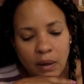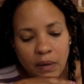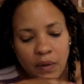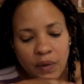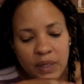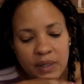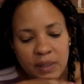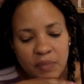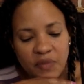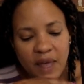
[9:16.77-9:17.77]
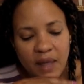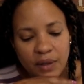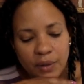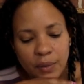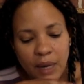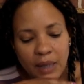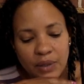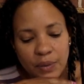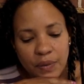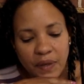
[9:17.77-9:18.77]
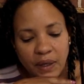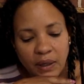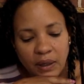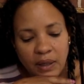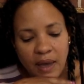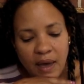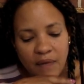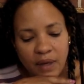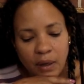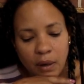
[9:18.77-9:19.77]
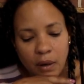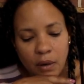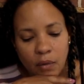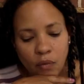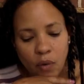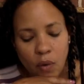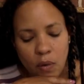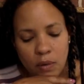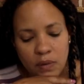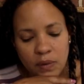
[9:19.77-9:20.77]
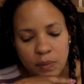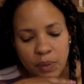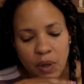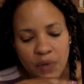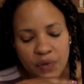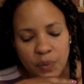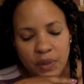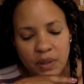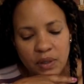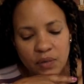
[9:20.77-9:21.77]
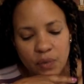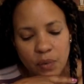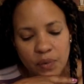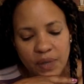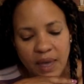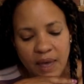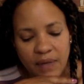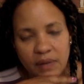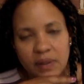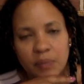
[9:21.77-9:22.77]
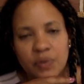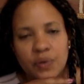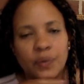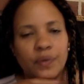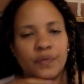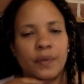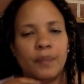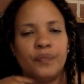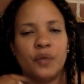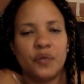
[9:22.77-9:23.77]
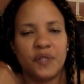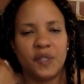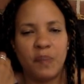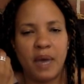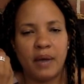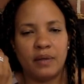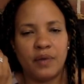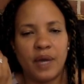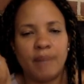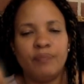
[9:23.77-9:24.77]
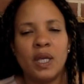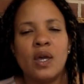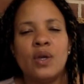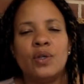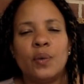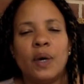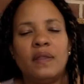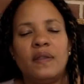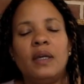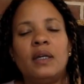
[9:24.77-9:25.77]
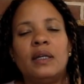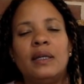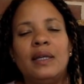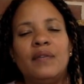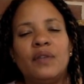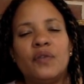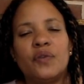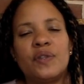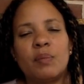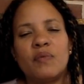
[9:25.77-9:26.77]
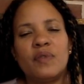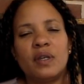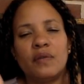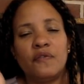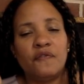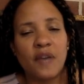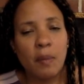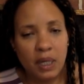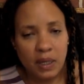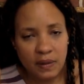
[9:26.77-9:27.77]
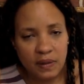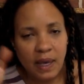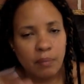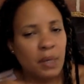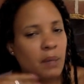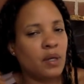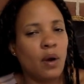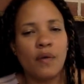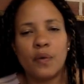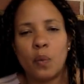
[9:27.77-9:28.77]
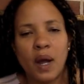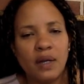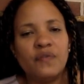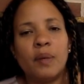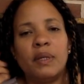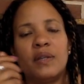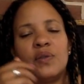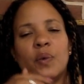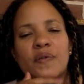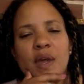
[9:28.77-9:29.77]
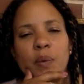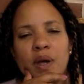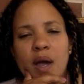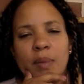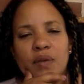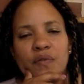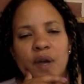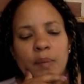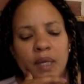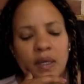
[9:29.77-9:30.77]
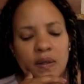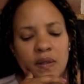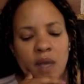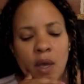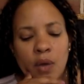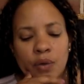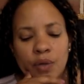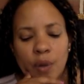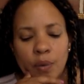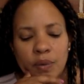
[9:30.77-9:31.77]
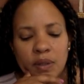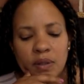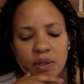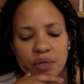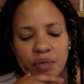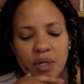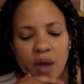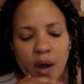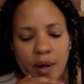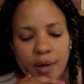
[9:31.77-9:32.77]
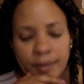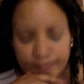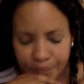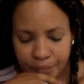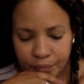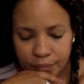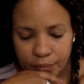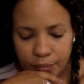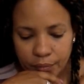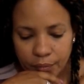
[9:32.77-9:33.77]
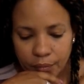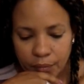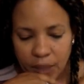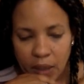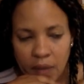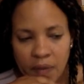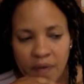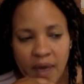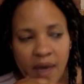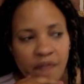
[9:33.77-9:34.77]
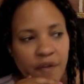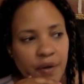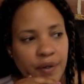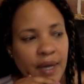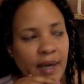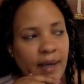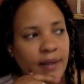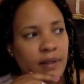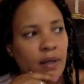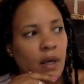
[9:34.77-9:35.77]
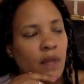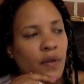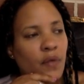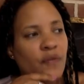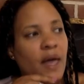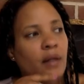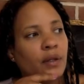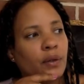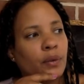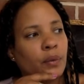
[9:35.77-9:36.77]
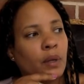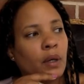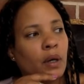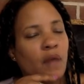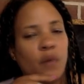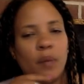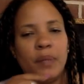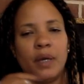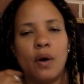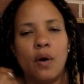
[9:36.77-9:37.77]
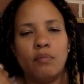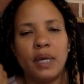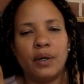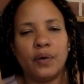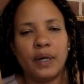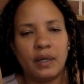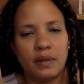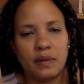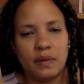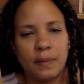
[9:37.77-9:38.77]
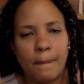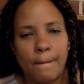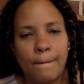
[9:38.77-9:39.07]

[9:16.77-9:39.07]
there is some value, I do think, in having roles, but also within these roles having some sort of respect, right? So I think even for some of the feminists that maybe are the white feminists, where they were coming from is don't disregard the effort and their value of what being a homemaker is.